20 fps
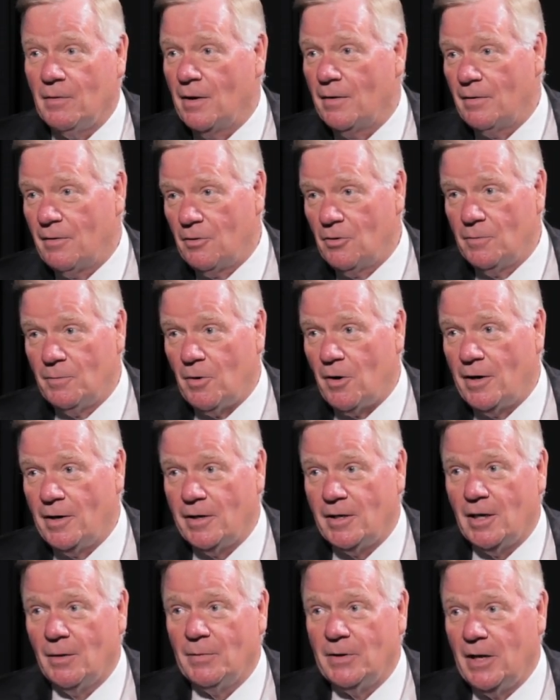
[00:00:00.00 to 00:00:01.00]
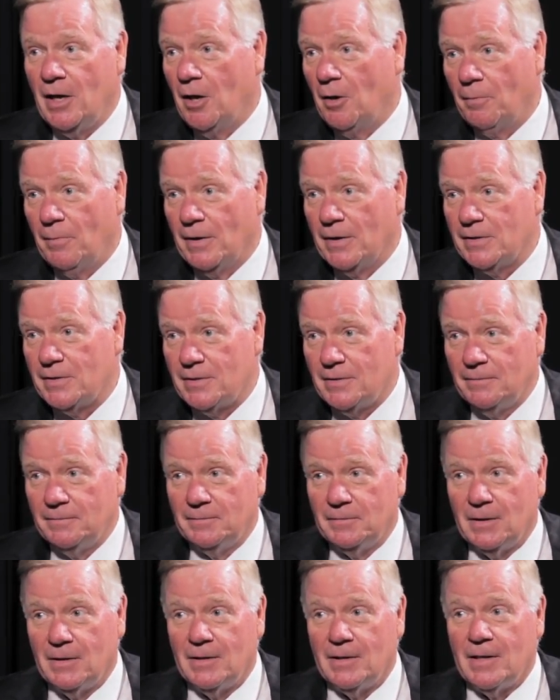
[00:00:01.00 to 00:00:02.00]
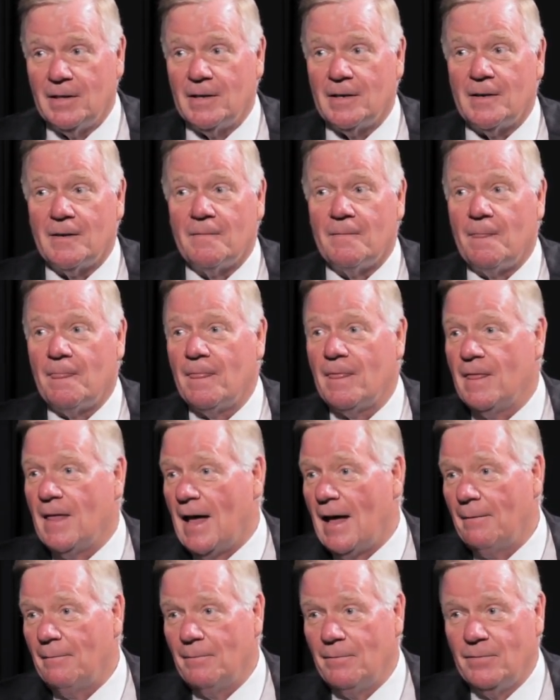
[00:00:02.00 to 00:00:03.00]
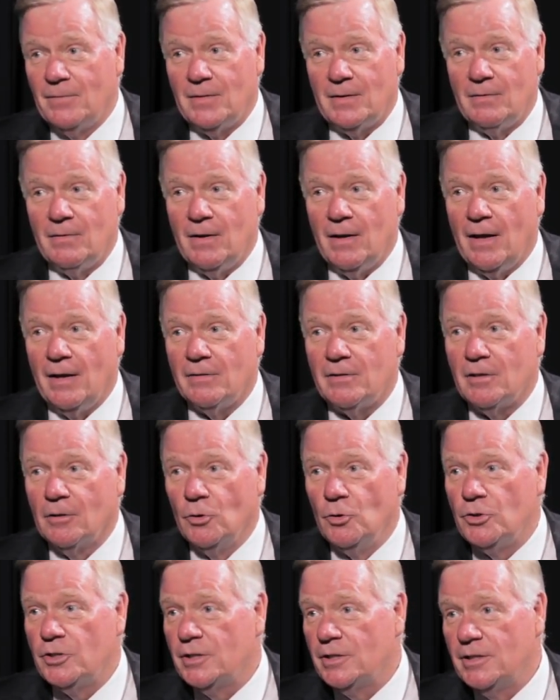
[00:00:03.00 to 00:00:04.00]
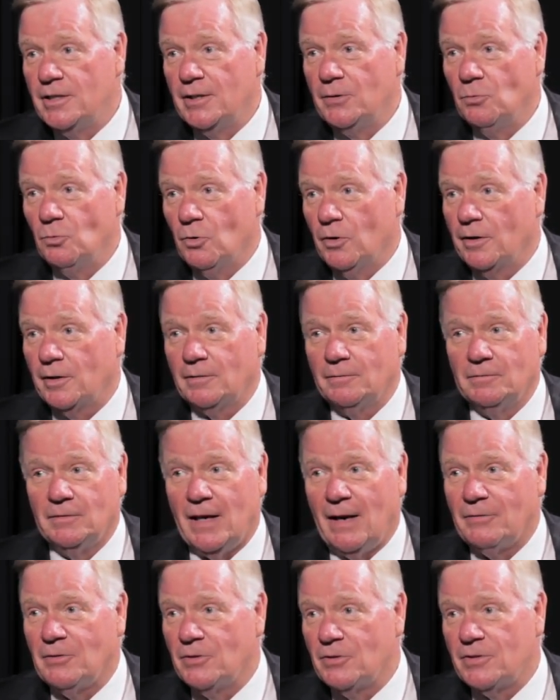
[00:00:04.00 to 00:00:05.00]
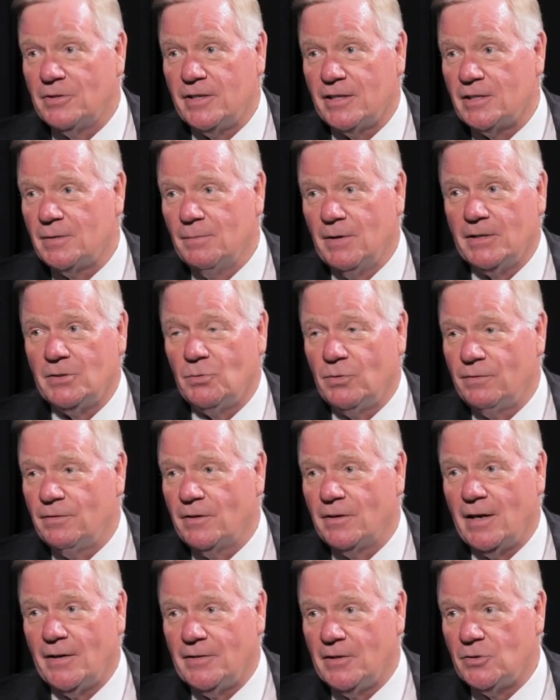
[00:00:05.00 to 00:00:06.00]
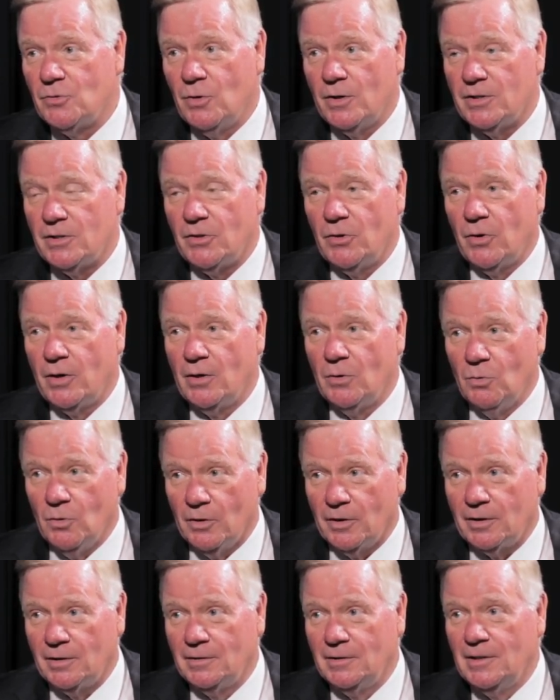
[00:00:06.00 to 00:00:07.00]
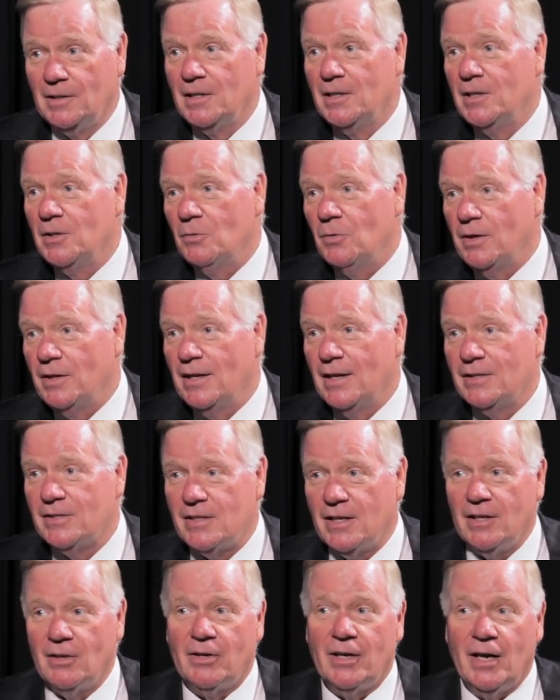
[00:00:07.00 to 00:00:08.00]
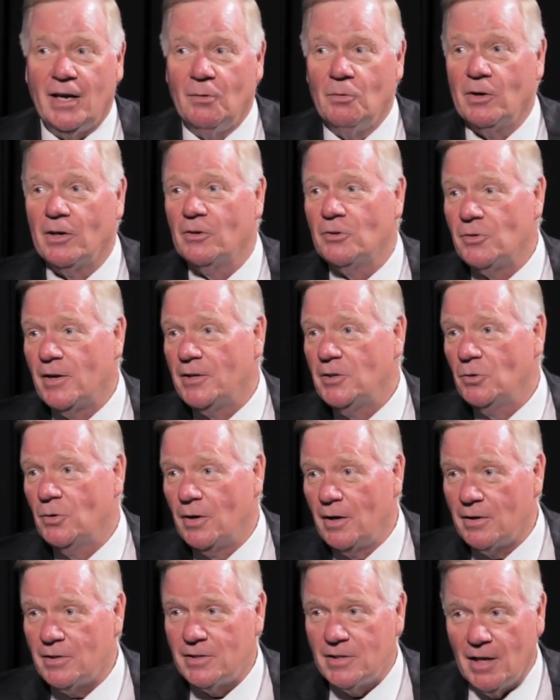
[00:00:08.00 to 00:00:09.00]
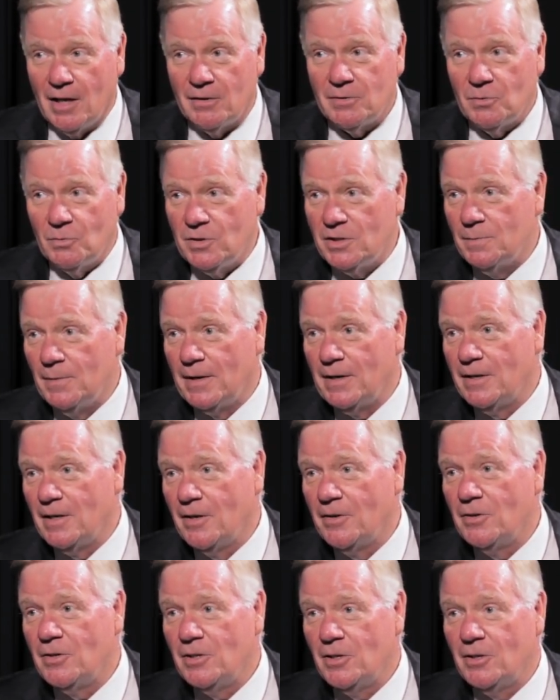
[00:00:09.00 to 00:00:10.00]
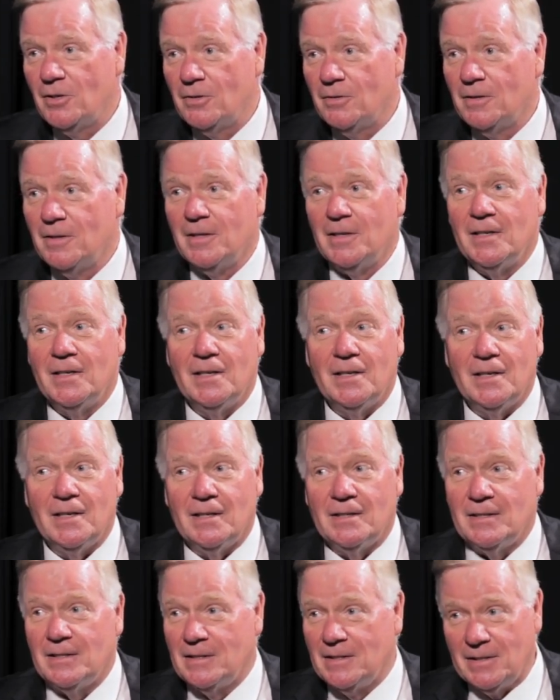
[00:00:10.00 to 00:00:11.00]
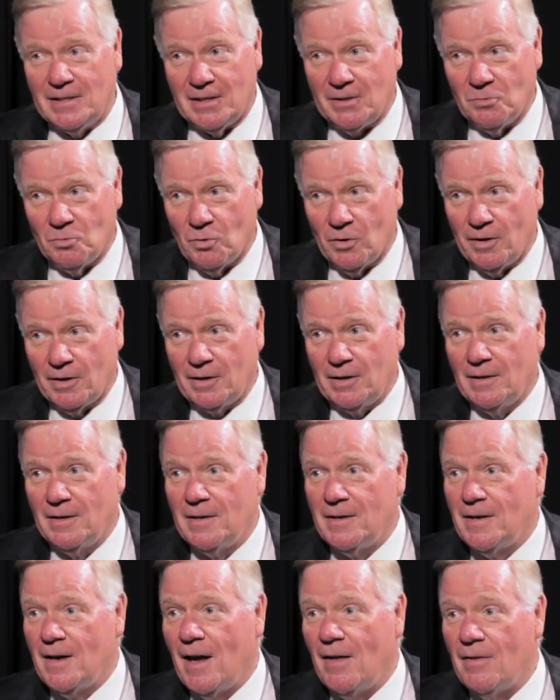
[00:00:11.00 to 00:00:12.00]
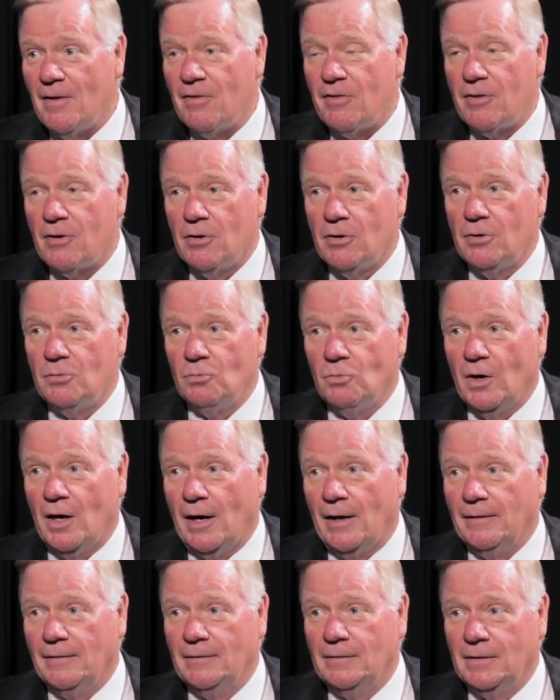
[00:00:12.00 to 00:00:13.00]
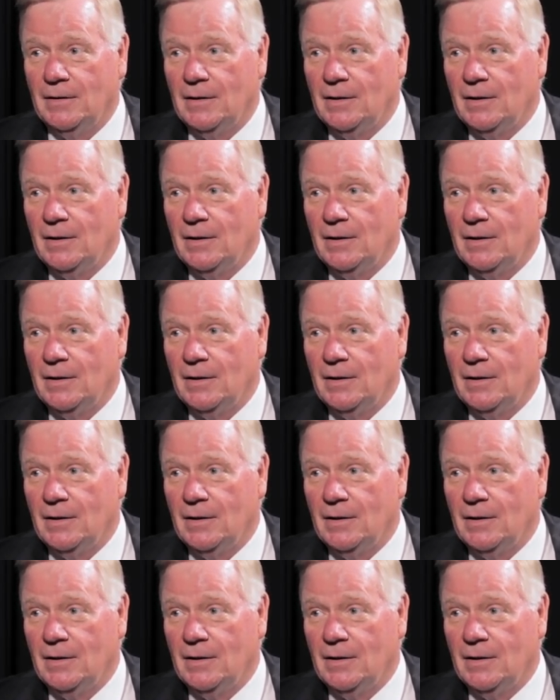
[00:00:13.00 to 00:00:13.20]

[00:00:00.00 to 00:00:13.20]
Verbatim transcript: a third party to come and help us. That eh, solution didn't work. After six months, we figured out this wasn't going to work. We then said, okay, we're going to try doing it ourselves. We spent another year. It didn't work. And the third one